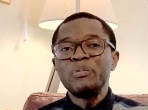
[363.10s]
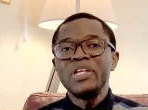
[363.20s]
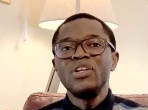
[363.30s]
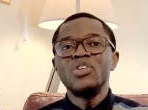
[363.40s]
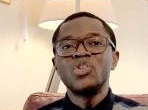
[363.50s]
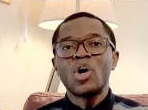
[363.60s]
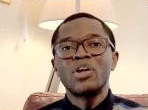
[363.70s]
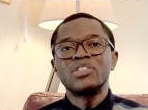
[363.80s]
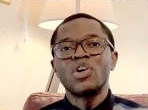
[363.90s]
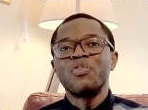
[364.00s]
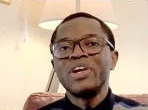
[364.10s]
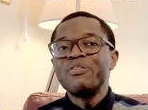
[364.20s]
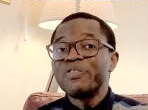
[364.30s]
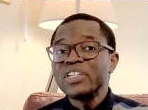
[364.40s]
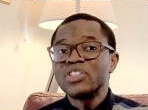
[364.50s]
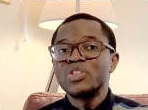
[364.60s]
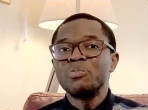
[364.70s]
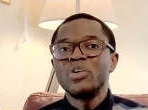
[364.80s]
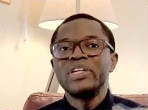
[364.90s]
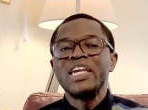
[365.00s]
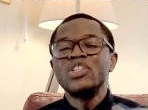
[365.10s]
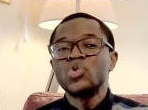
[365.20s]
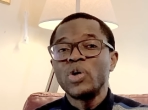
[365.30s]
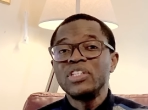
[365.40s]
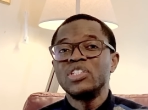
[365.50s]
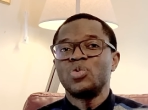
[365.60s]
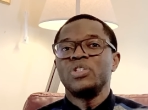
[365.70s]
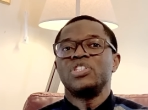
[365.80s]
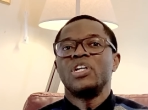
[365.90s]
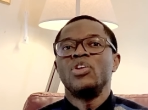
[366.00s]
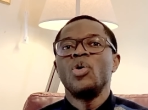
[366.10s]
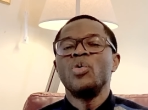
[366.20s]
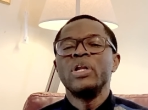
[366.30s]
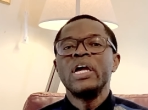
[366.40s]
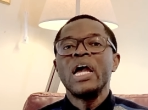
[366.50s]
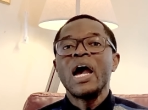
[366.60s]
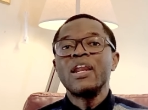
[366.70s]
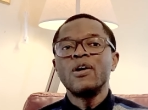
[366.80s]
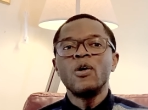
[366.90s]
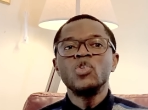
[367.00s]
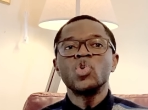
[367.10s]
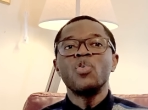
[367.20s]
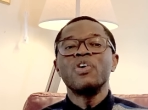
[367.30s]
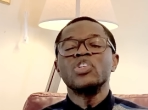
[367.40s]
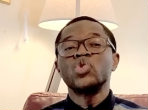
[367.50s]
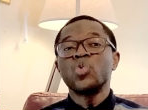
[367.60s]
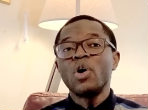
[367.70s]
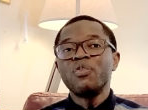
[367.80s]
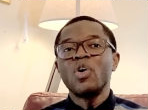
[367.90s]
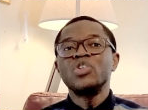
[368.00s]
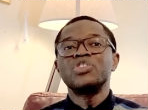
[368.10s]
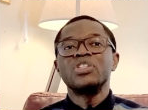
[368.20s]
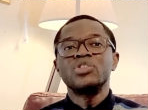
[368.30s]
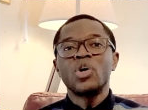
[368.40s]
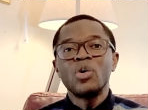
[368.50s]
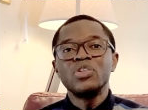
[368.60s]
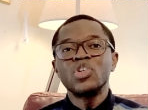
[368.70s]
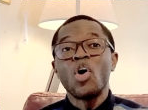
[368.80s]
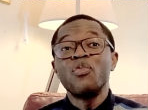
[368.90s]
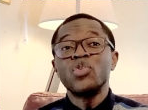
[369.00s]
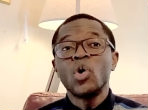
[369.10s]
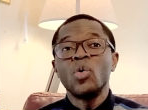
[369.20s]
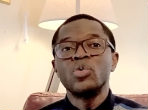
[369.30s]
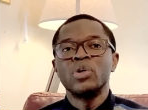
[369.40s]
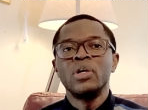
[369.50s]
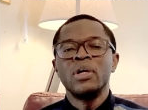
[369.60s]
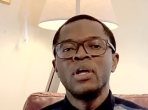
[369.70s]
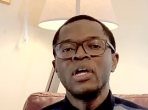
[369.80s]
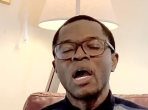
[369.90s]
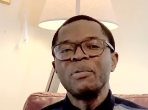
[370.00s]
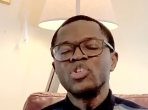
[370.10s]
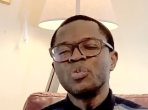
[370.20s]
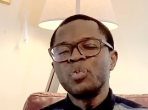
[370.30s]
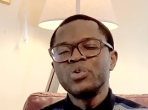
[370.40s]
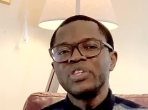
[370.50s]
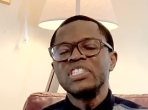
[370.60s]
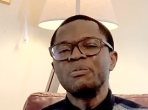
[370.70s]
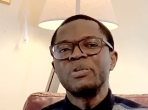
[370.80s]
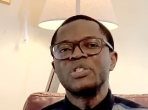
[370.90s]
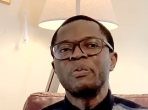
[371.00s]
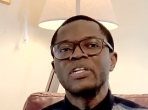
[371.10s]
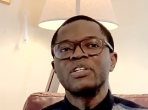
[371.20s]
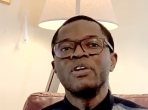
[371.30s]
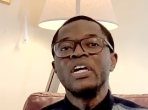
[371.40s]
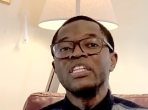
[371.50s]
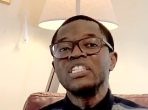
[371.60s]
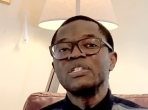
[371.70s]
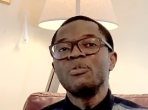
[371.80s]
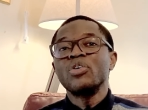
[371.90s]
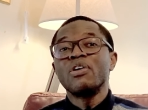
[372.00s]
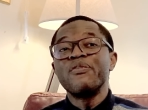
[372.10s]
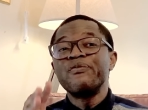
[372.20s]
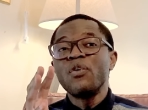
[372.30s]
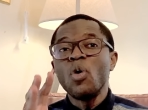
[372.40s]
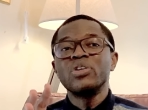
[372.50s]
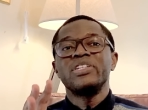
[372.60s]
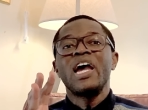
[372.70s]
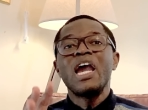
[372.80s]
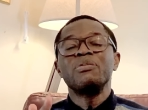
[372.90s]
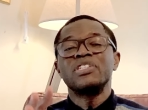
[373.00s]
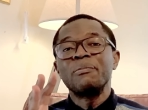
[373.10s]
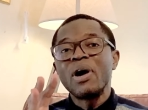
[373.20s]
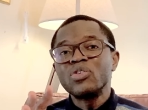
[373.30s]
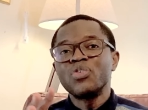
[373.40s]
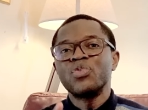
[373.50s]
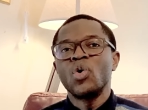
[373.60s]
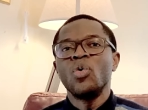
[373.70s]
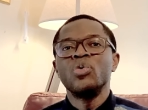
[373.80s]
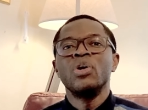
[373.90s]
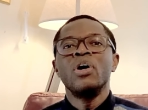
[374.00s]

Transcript: billion of investors' money in 2020 alone and owns over 1,200 tons of gold. I mean, to put this in perspective, this is more than four times the amount of gold